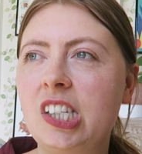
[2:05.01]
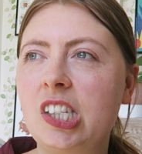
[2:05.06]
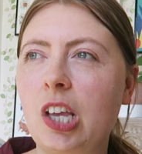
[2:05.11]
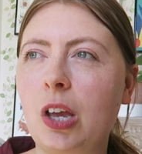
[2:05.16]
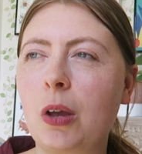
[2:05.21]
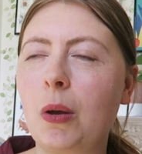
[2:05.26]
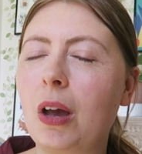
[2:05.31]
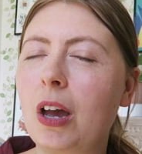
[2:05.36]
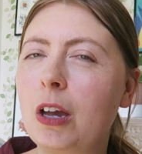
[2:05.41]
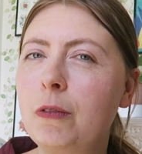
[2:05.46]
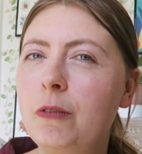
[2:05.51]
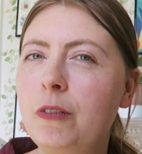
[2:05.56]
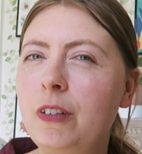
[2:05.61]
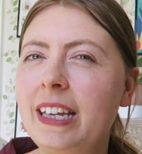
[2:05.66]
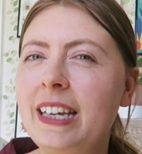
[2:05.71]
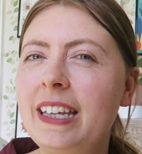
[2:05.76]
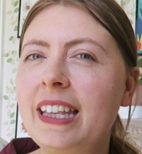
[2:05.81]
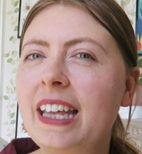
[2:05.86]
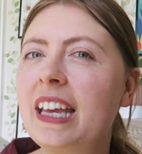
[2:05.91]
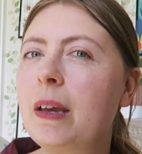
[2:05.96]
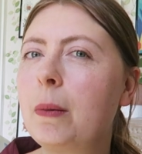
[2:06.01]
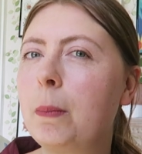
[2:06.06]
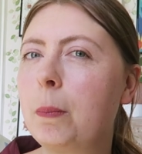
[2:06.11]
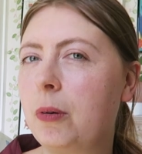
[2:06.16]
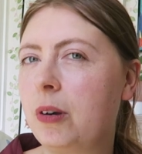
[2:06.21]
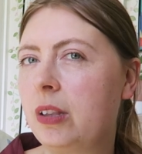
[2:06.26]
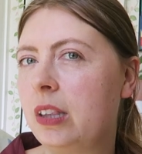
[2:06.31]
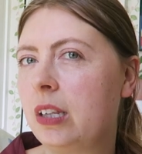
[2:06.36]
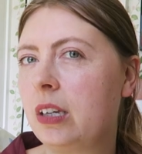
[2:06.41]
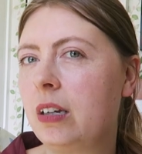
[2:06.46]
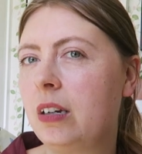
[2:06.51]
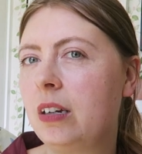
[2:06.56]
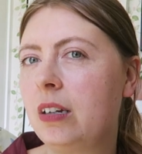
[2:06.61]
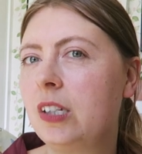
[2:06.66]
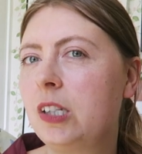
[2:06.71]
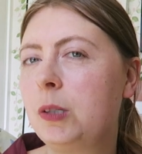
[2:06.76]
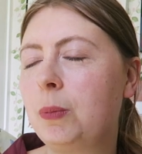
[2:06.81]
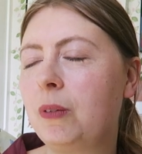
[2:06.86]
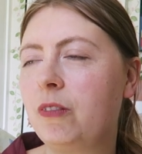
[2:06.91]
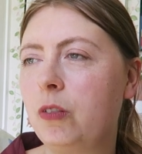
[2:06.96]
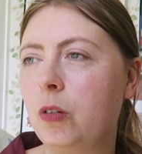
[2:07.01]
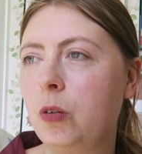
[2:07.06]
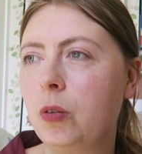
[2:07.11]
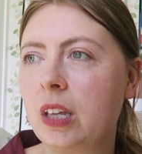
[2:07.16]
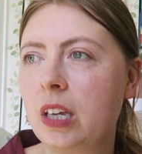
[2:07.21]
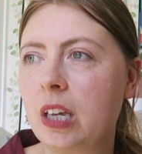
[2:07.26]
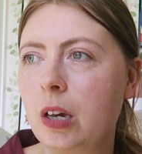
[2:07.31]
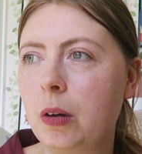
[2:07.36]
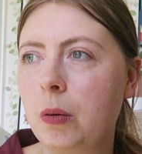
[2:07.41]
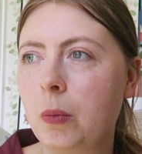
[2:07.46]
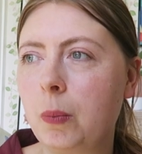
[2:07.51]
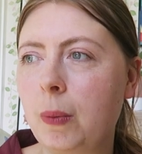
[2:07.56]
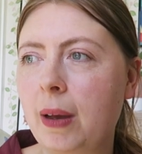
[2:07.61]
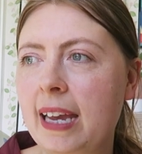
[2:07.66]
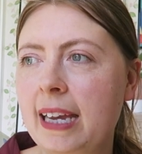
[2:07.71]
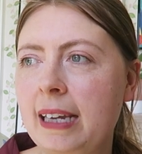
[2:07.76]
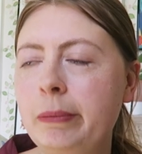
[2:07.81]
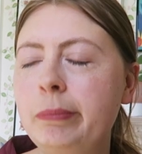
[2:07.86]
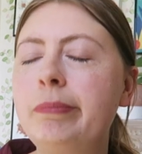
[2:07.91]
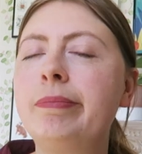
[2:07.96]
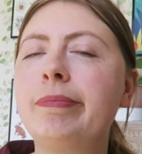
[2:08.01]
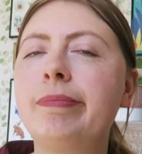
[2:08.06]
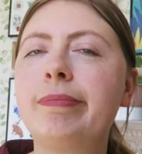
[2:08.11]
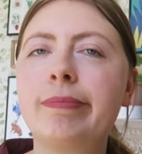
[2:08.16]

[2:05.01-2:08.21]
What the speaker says: So hopefully they can print the cards before they go away.